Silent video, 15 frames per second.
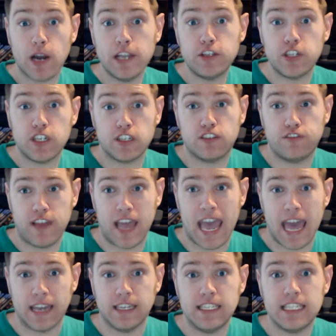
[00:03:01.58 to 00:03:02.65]
Prejudice
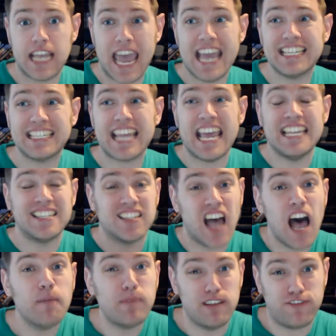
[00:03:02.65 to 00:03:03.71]
fan takes a
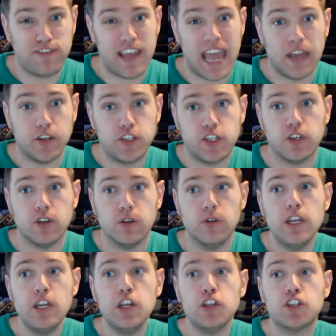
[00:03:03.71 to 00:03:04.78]
zombie fan
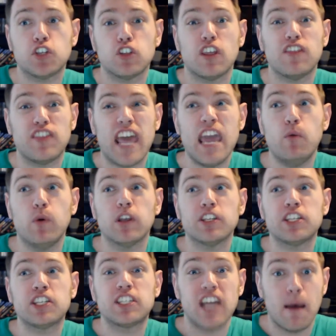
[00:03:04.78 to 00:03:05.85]
to so that they will
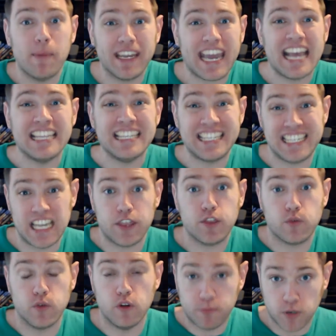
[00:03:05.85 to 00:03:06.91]
stomach and sit
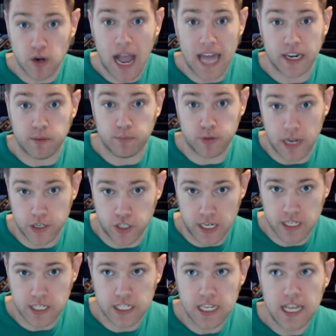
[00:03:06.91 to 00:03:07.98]
through Pride and
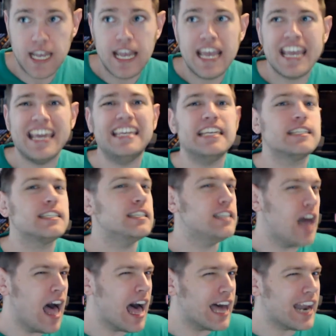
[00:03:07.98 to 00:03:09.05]
Prejudice. It is
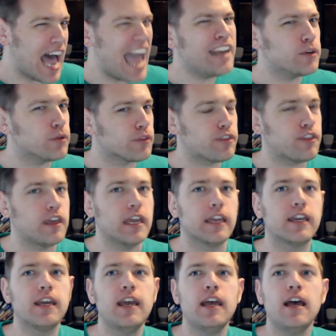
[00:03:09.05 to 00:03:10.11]
not, I don't
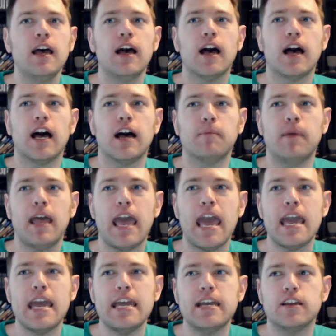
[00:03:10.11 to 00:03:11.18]
think,
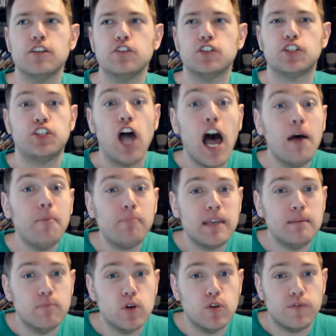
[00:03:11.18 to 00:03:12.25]
a
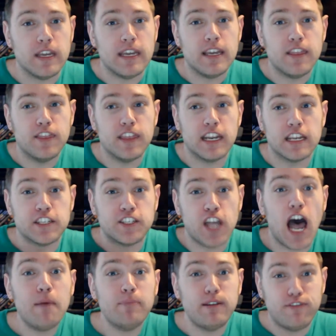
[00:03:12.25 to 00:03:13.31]
zombie movie that a
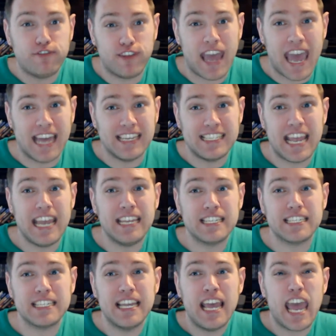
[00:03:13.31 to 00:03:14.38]
zombie fan
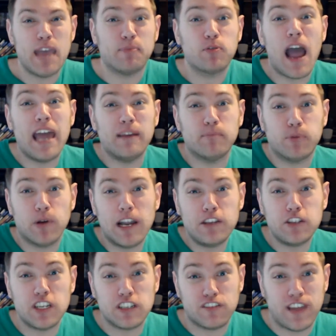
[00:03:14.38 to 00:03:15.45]
takes a Pride and
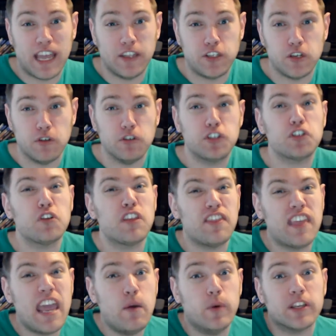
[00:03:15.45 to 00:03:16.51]
Prejudice fan to so
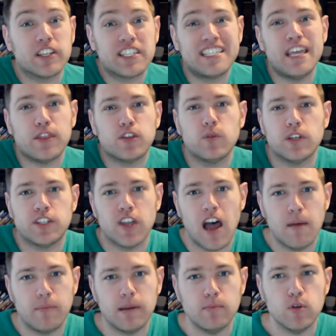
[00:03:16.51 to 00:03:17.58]
that they will sit through a
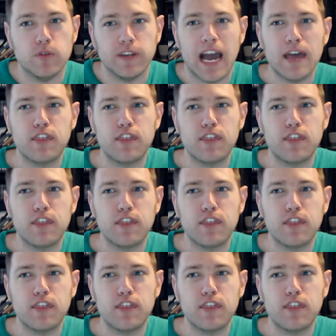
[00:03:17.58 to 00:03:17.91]
zombie movie.